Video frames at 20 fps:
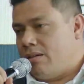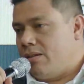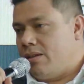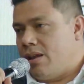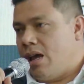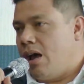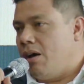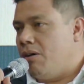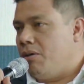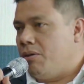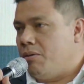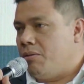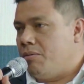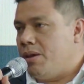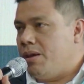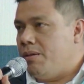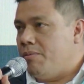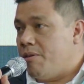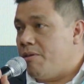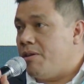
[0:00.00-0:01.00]
now
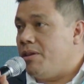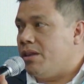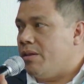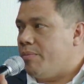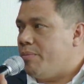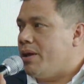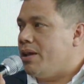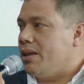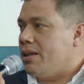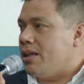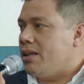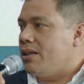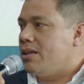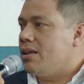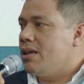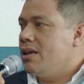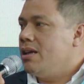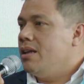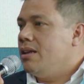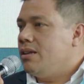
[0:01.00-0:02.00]
be very independent
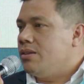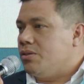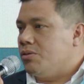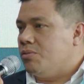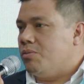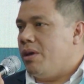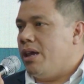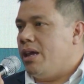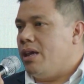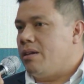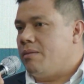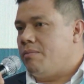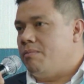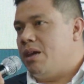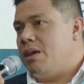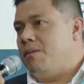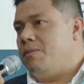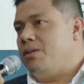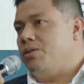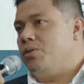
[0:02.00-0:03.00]
to
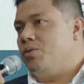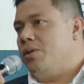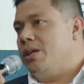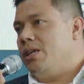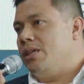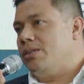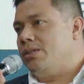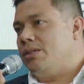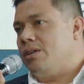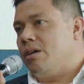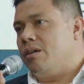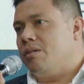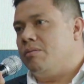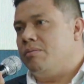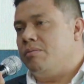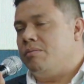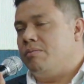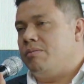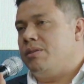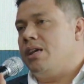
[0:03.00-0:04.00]
maybe doing
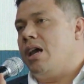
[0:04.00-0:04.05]
some